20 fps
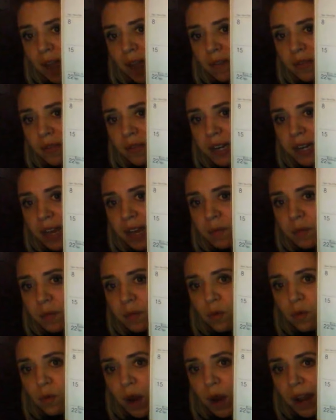every day I've
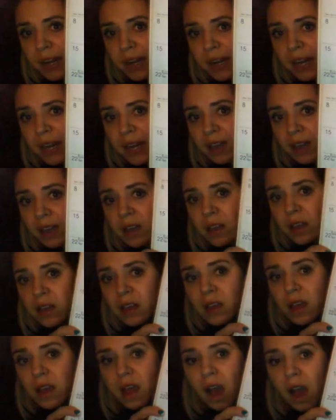been writing
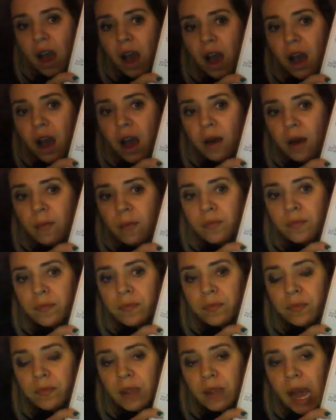how
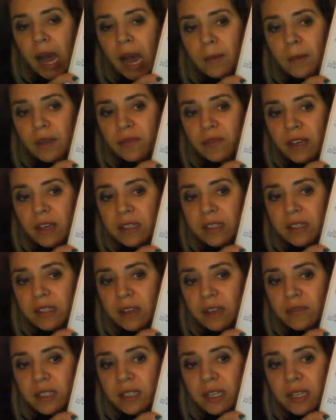many
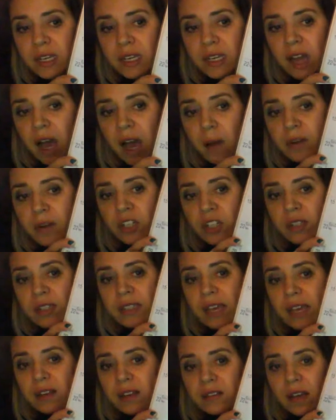faces I've seen, how much
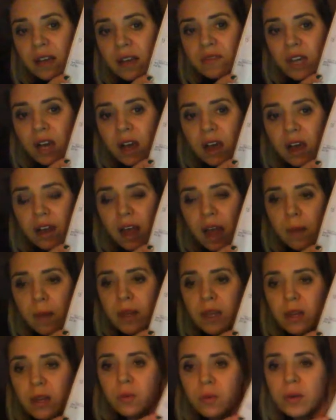in sales I've done, how
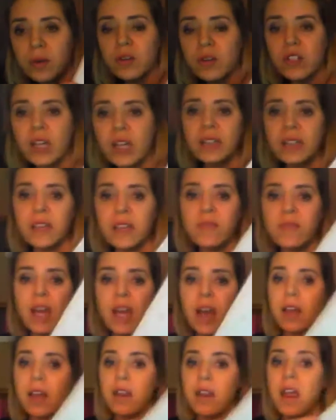many career chats I've
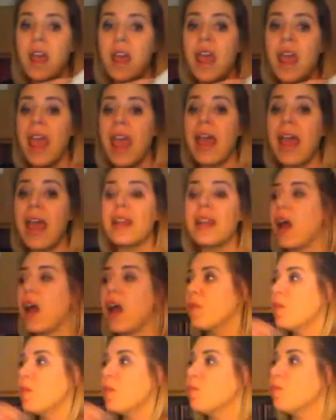done, and how
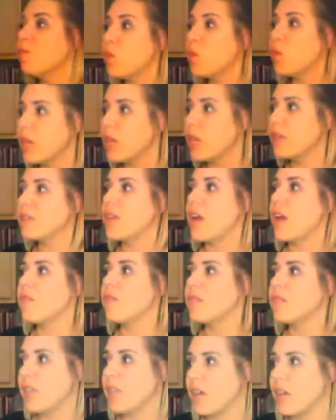many bookings I've
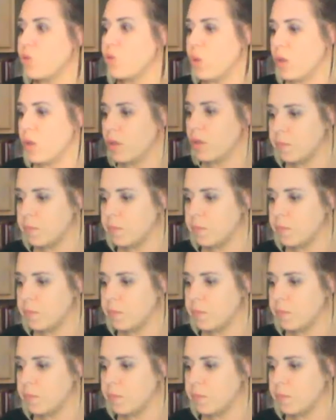scheduled.